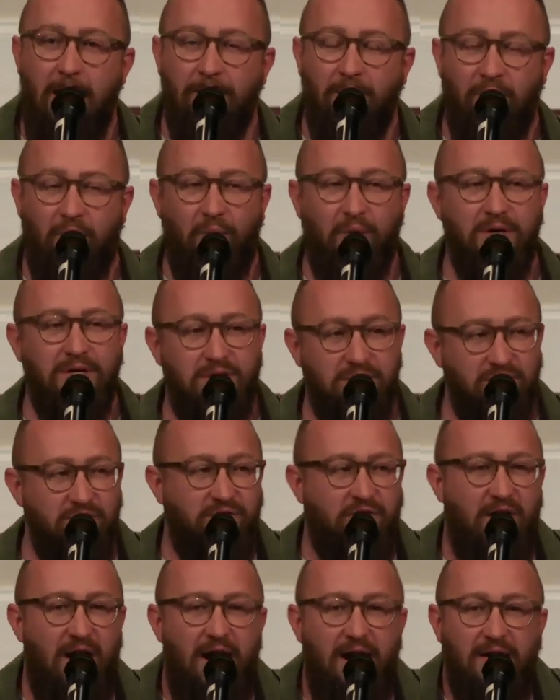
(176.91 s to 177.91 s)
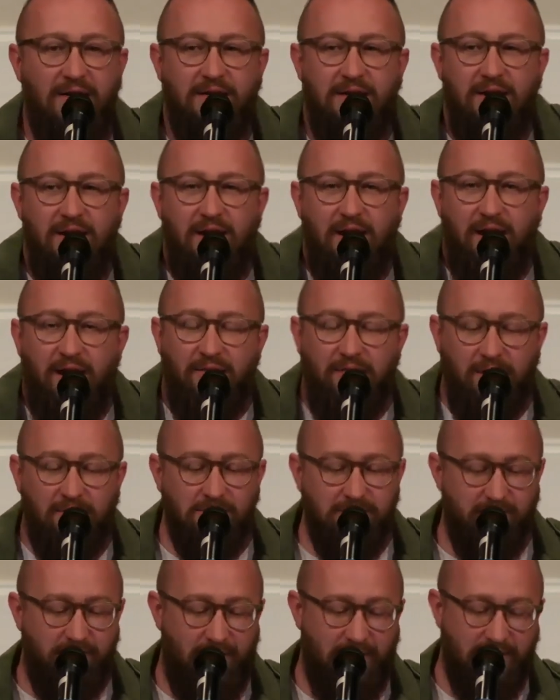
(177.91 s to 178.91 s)
But what we do find, and
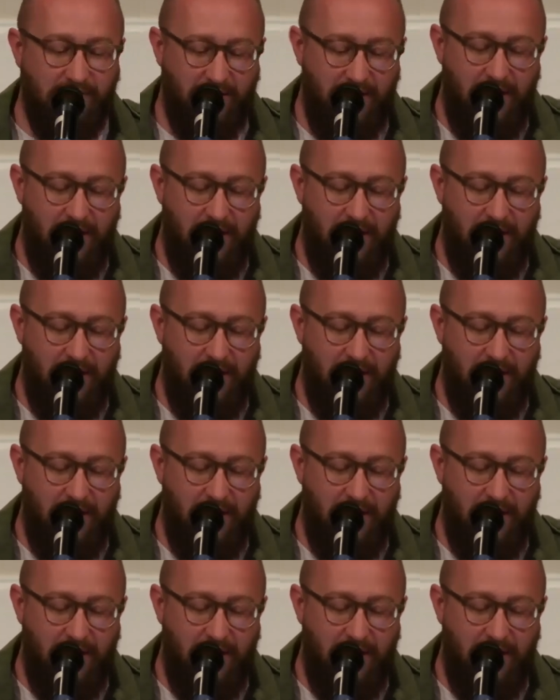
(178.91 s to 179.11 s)
those of us